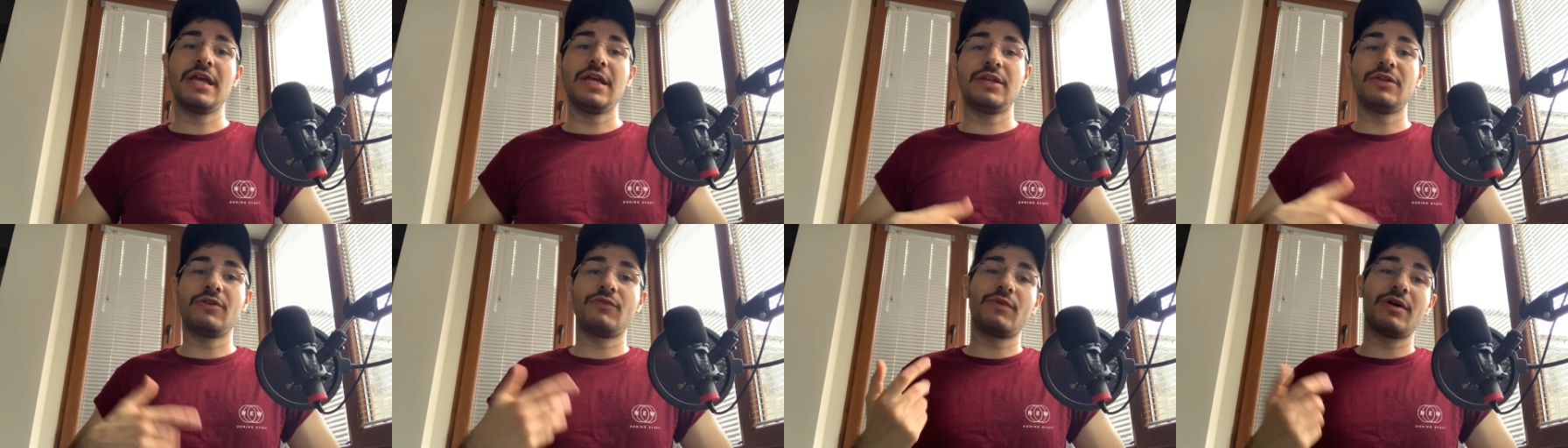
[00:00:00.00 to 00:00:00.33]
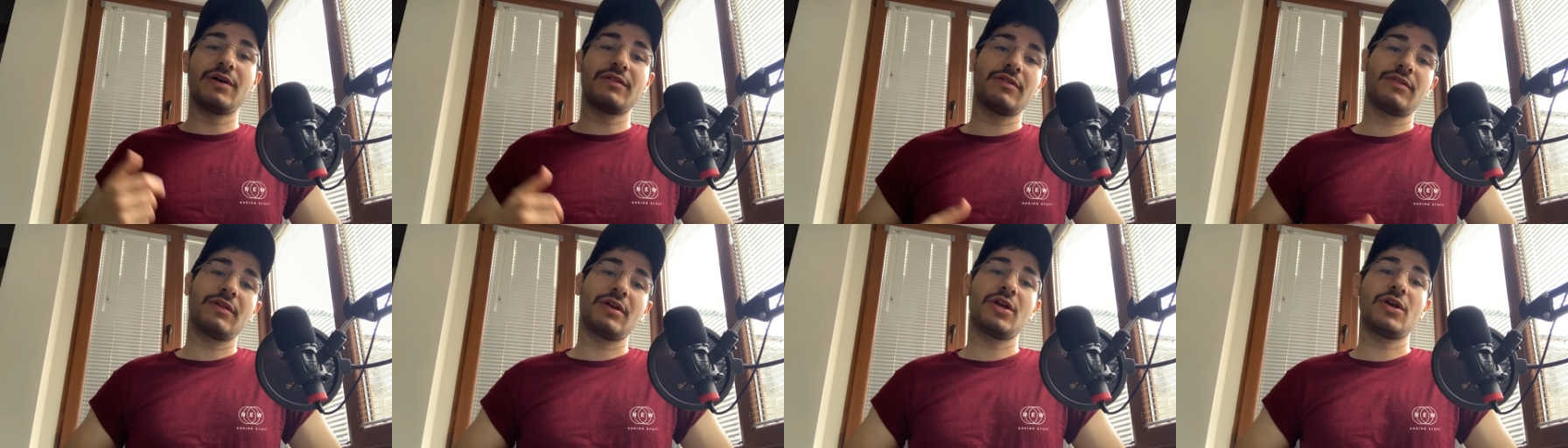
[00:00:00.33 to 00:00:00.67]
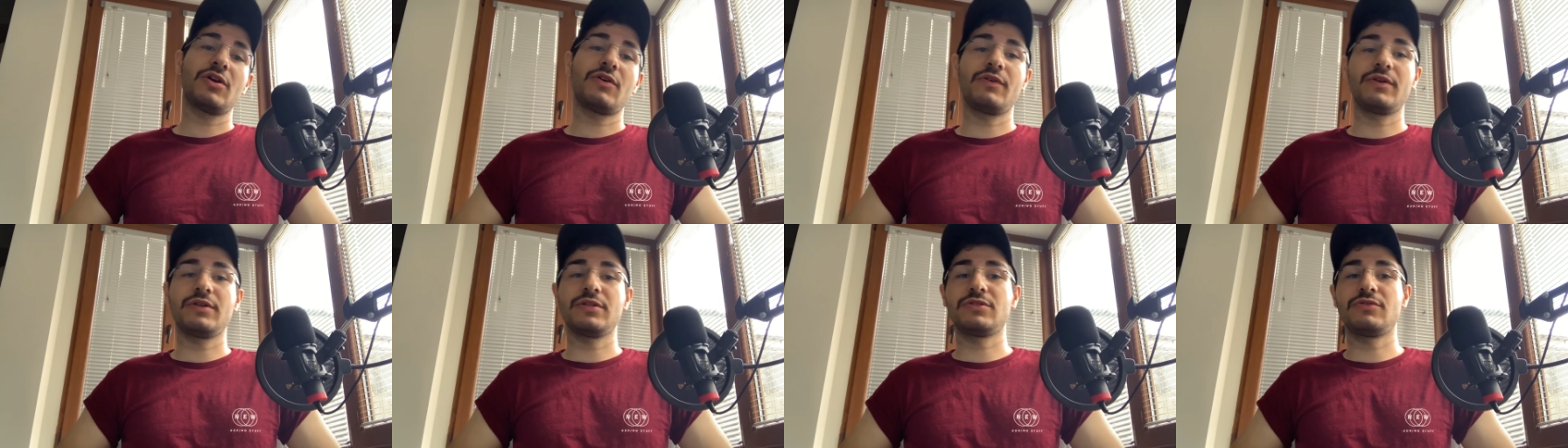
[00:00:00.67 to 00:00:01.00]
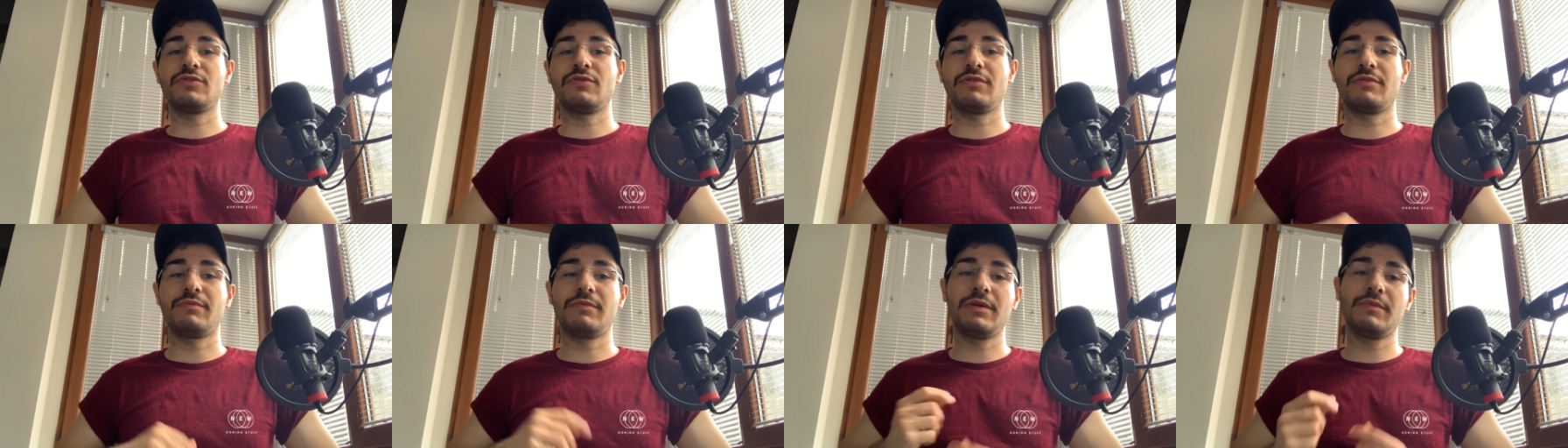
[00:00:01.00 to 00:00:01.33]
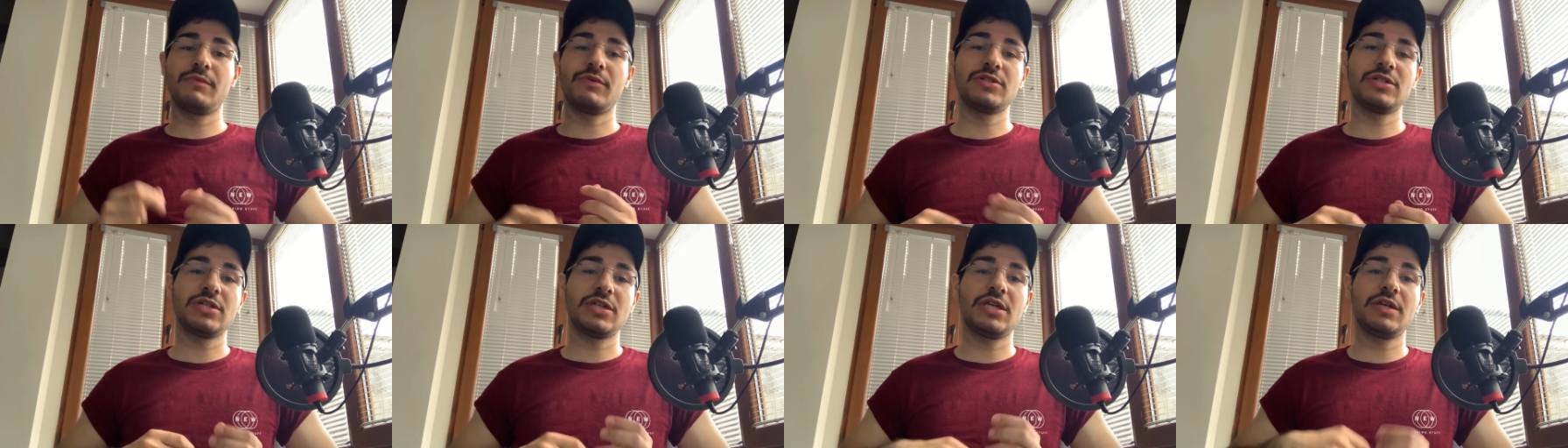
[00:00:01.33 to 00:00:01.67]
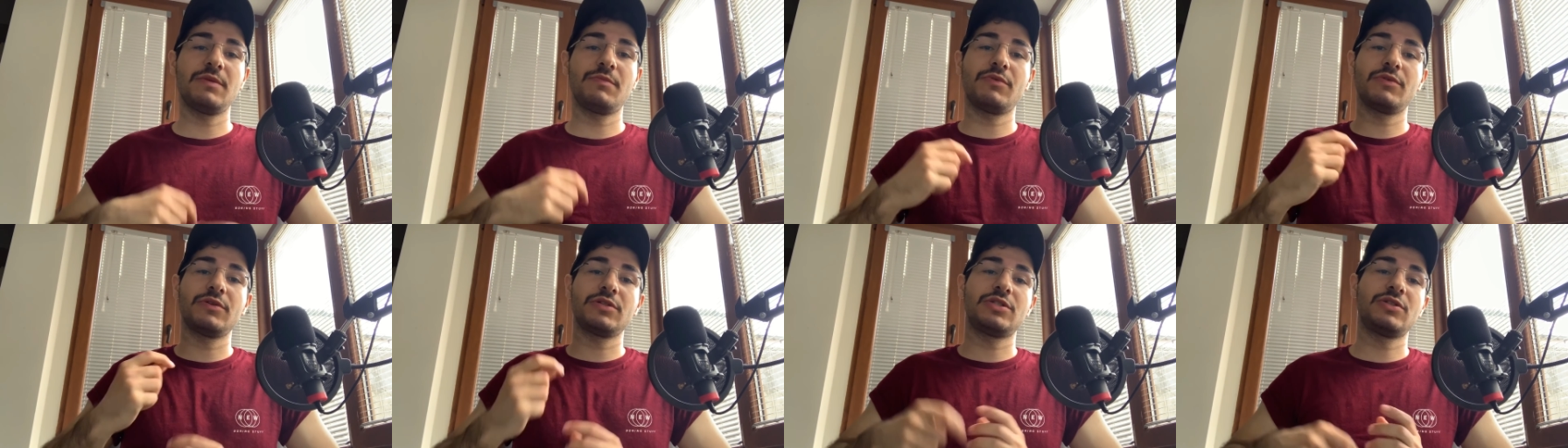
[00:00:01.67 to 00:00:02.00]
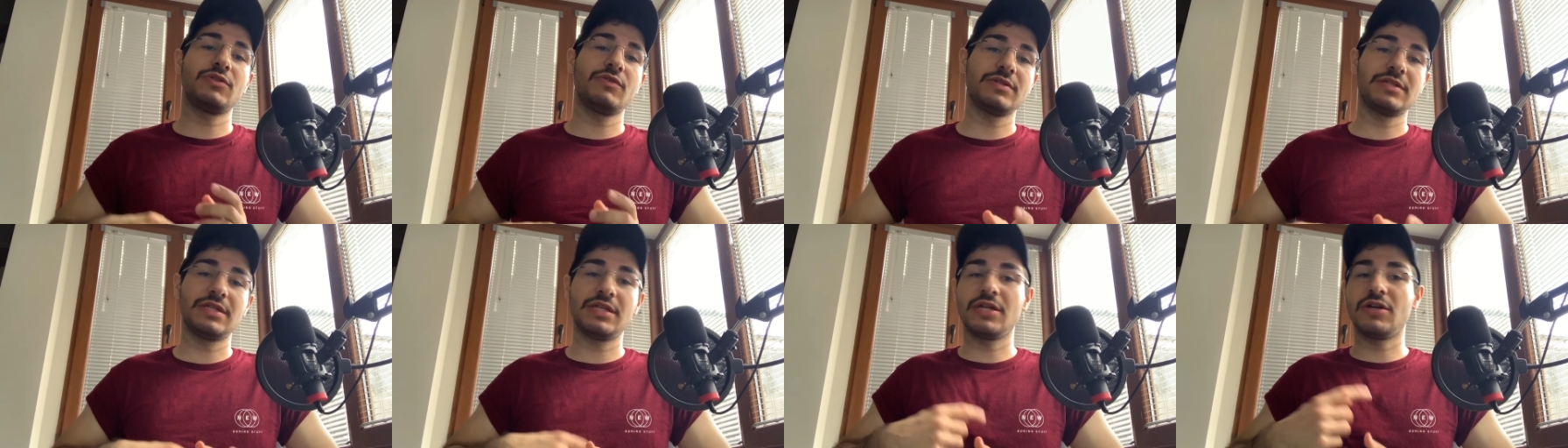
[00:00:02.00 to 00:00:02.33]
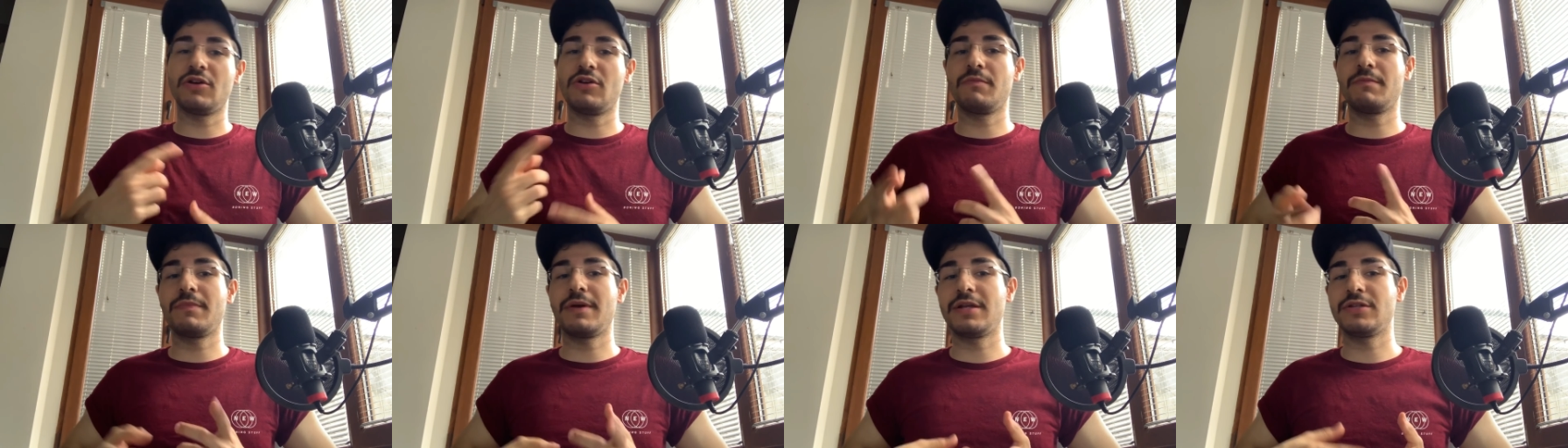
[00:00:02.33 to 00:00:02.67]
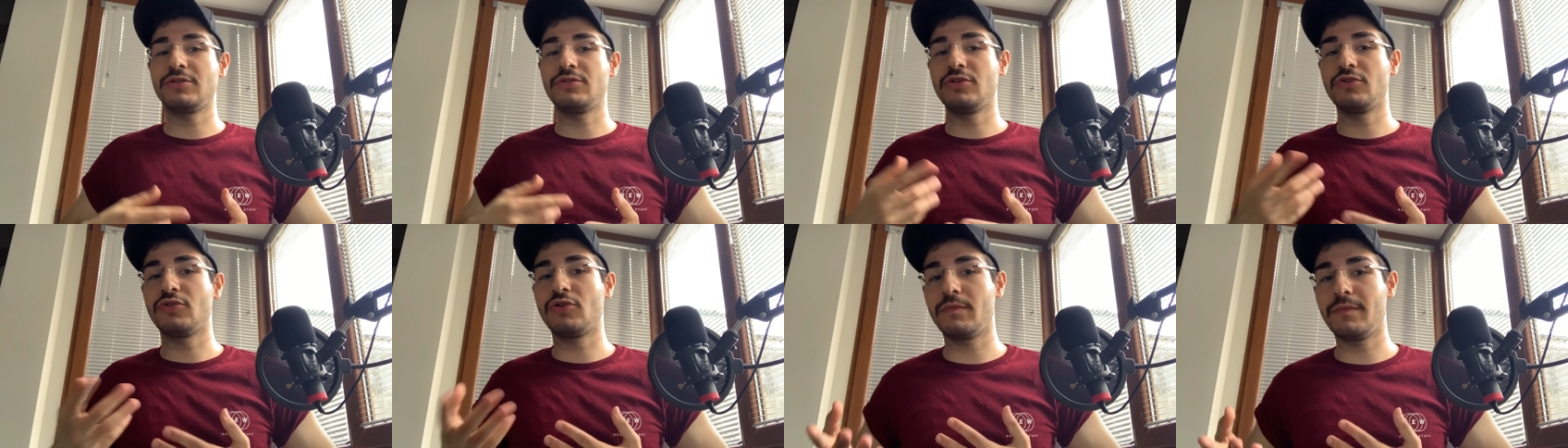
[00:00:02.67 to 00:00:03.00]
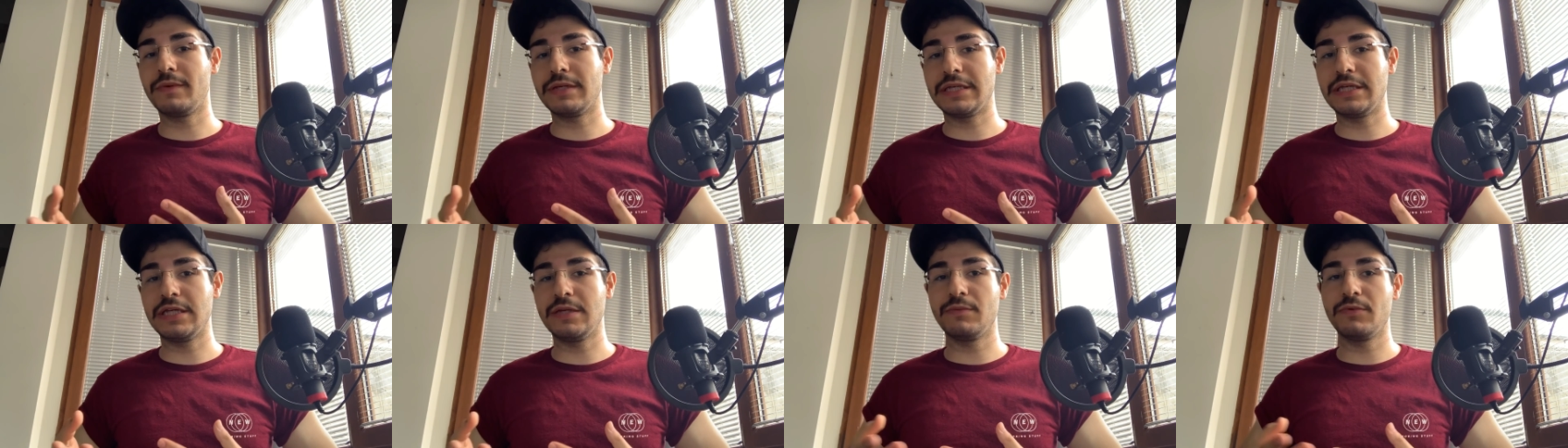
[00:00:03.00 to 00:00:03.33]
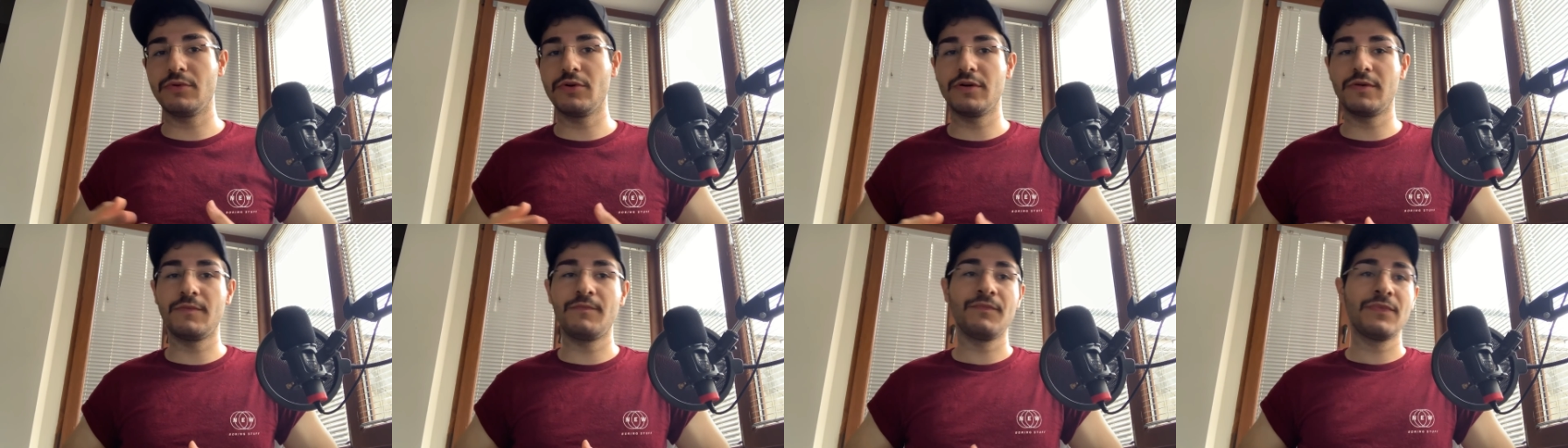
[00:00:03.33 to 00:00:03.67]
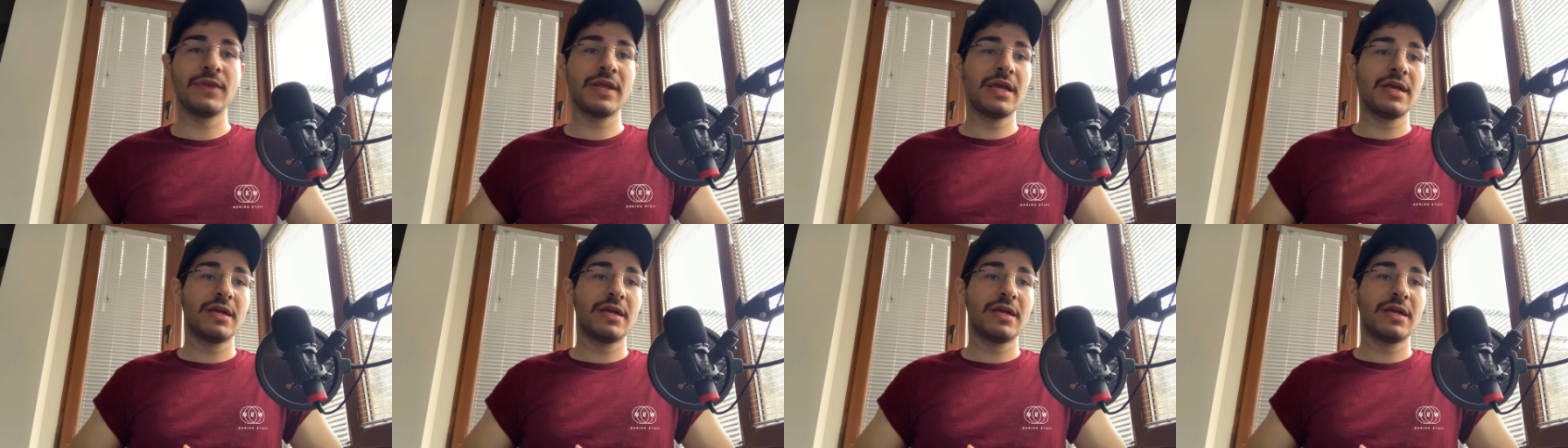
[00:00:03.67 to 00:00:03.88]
you know, rather than going to your emoji keyboard, choosing, going back to your normal keyboard.